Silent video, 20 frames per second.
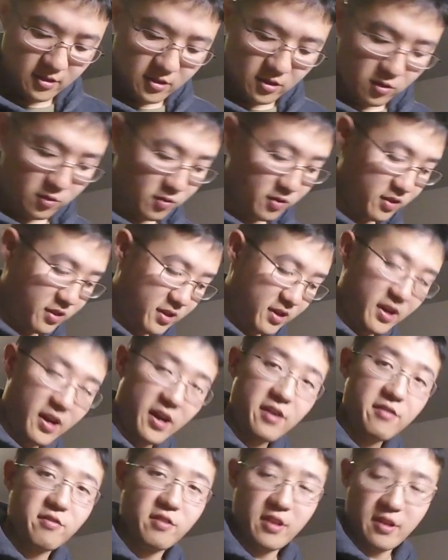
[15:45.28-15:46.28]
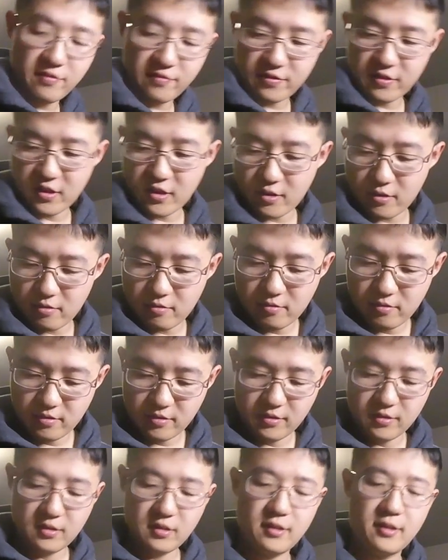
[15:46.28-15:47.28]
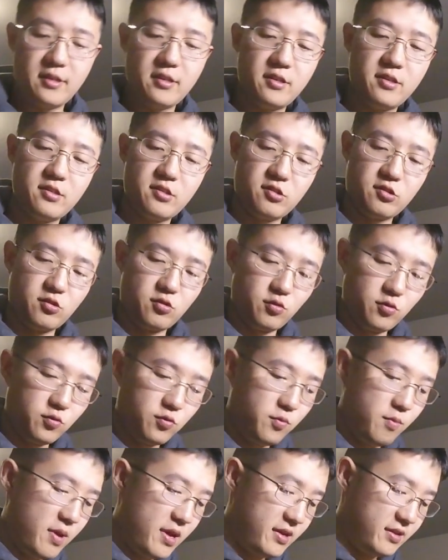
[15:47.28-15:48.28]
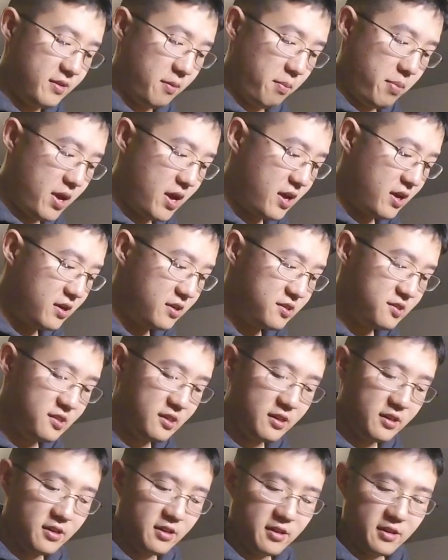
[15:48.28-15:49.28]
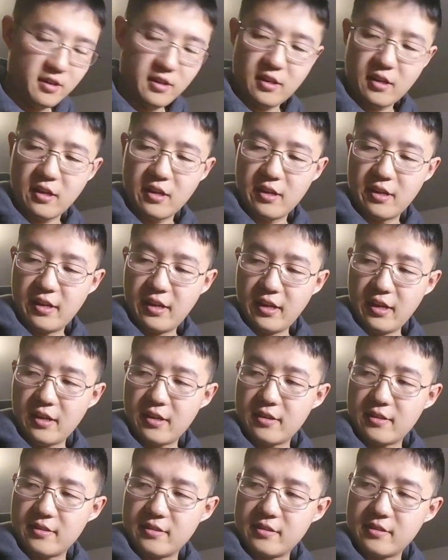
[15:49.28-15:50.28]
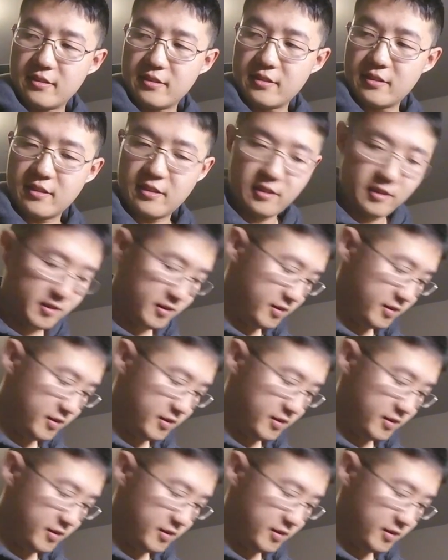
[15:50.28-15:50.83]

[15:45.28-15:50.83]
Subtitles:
The only thing I have left now is to make the pegs and